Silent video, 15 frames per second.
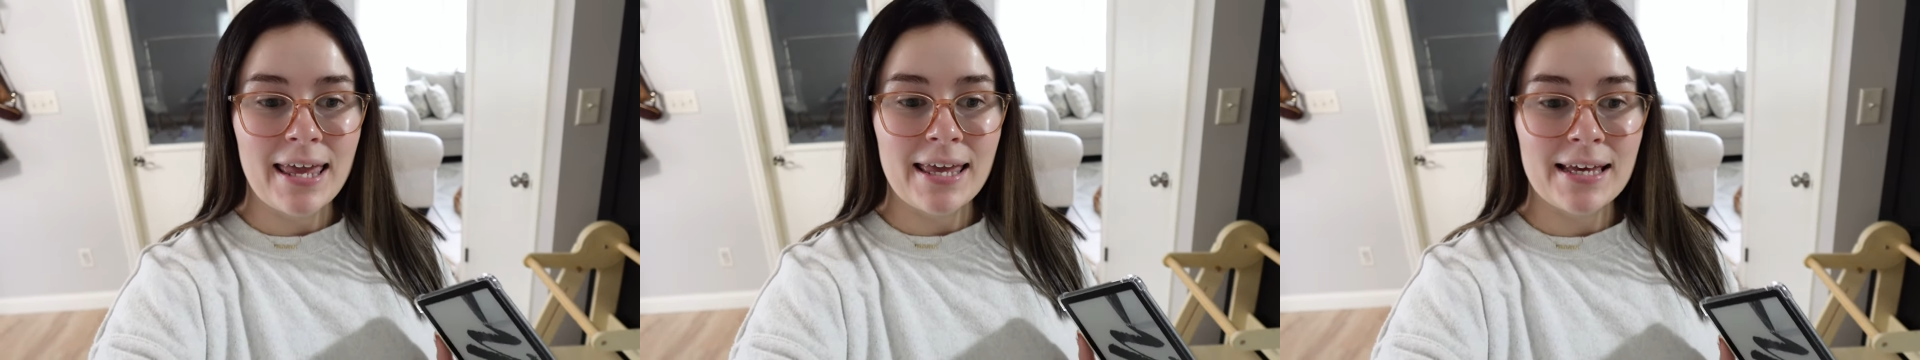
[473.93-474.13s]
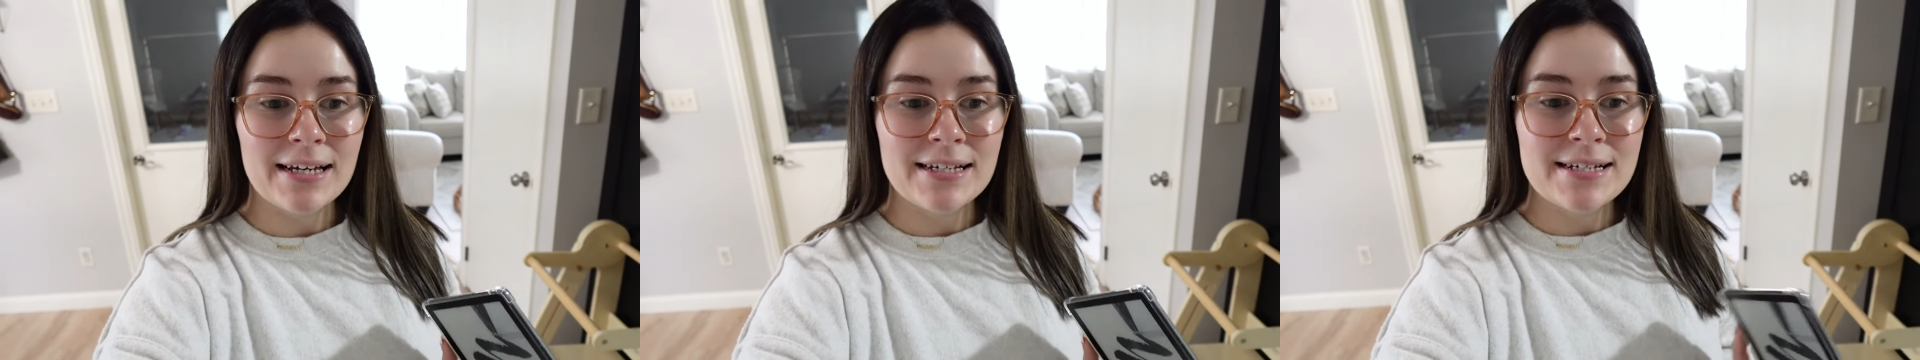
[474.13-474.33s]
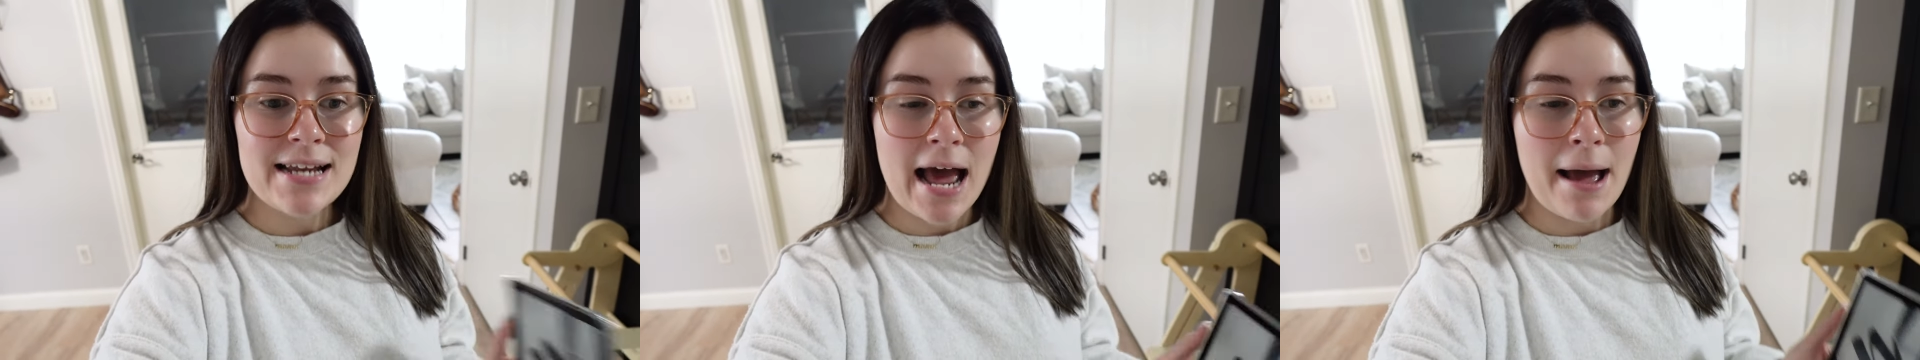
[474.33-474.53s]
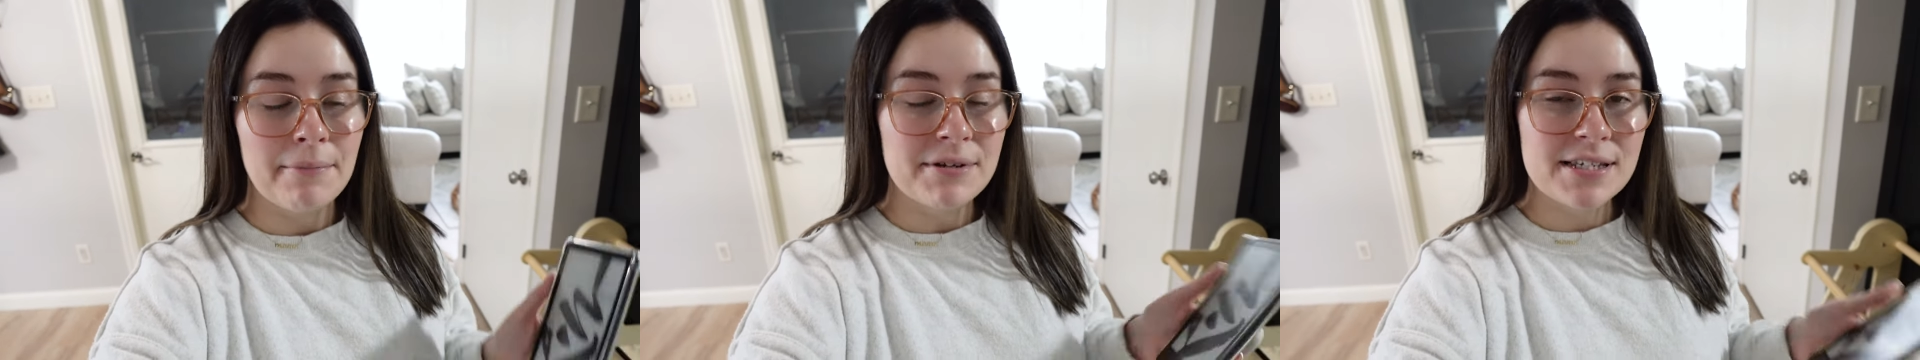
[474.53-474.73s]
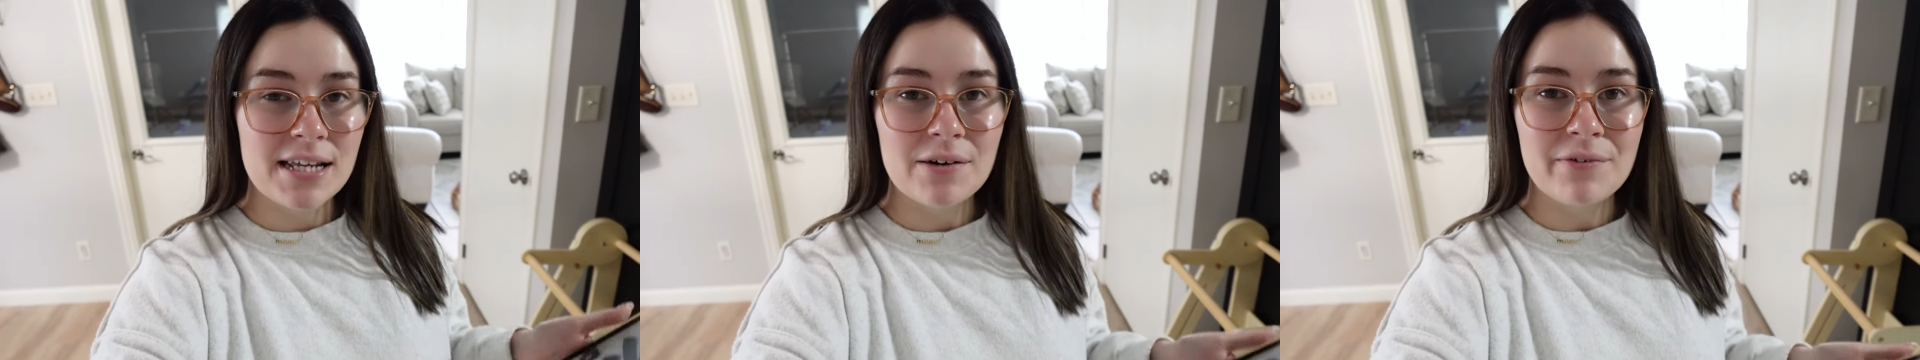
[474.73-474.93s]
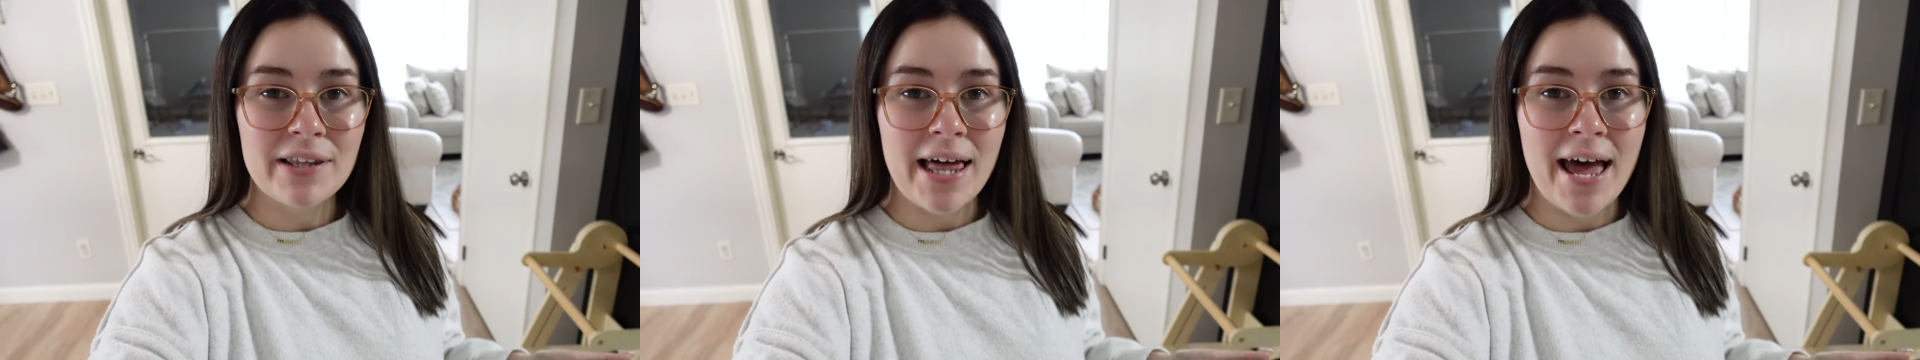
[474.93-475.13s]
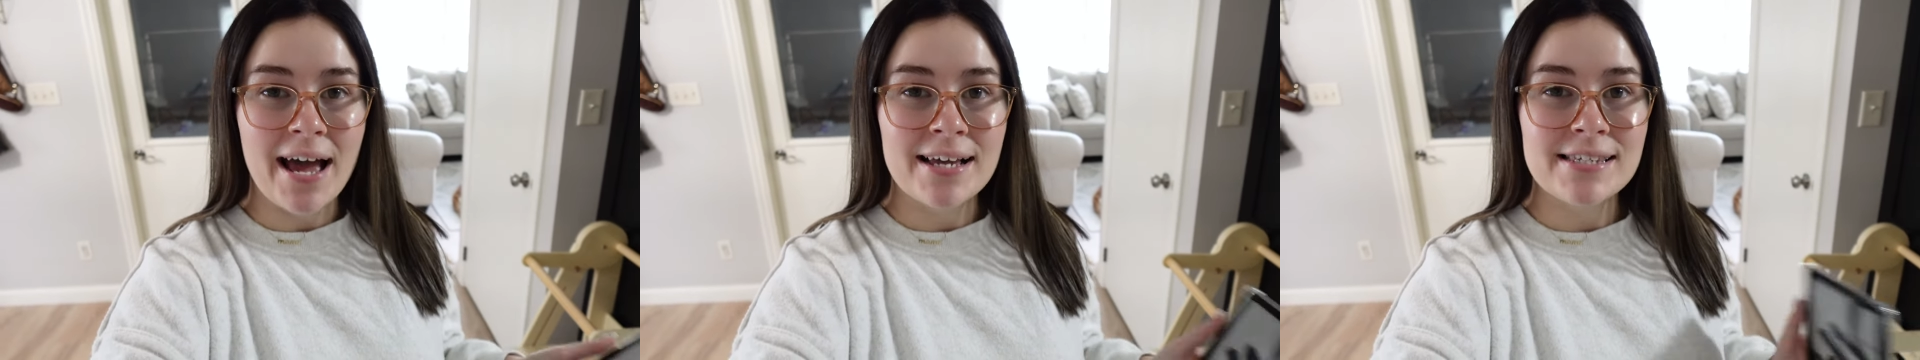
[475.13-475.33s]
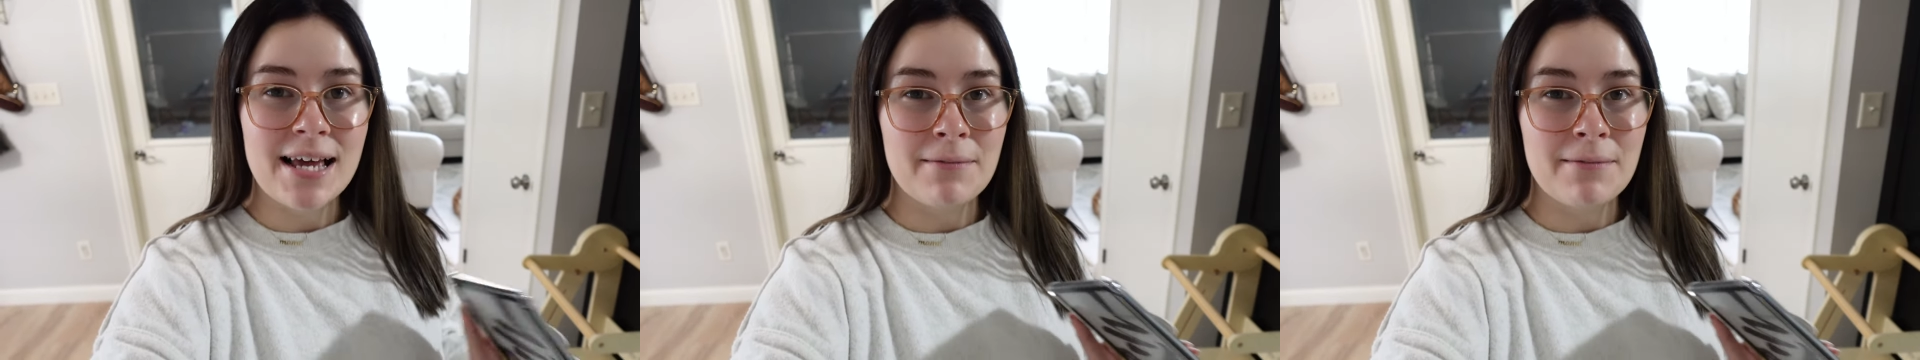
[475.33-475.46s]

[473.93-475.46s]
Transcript: And I'm just gonna relax.